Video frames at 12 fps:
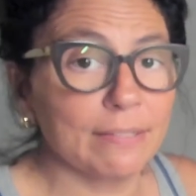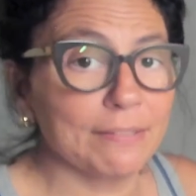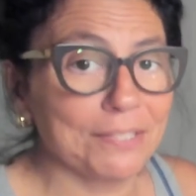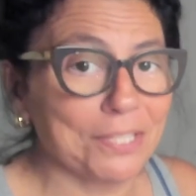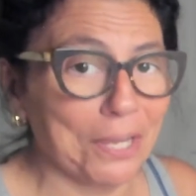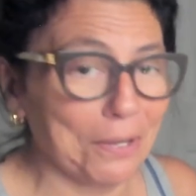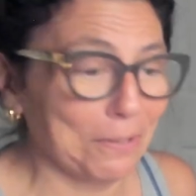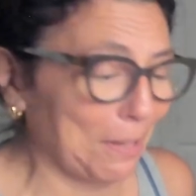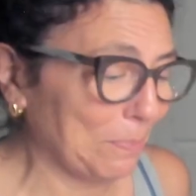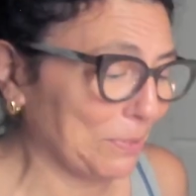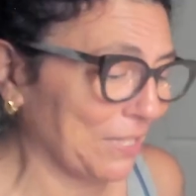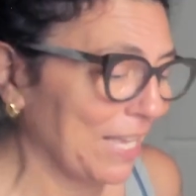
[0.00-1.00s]
So
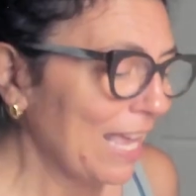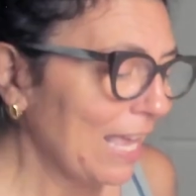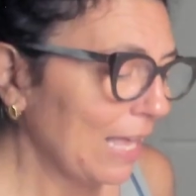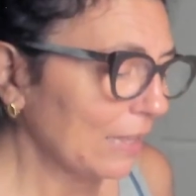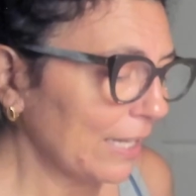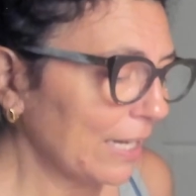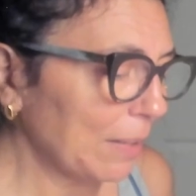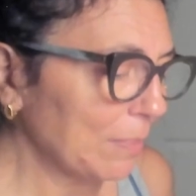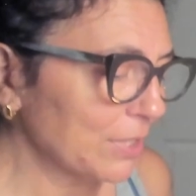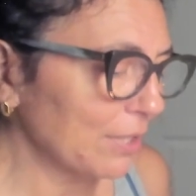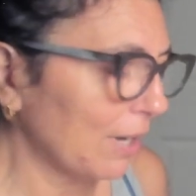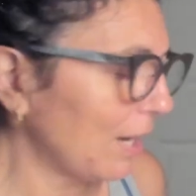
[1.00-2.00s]
I'm just, like I'm
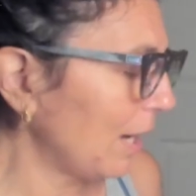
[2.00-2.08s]
so uh,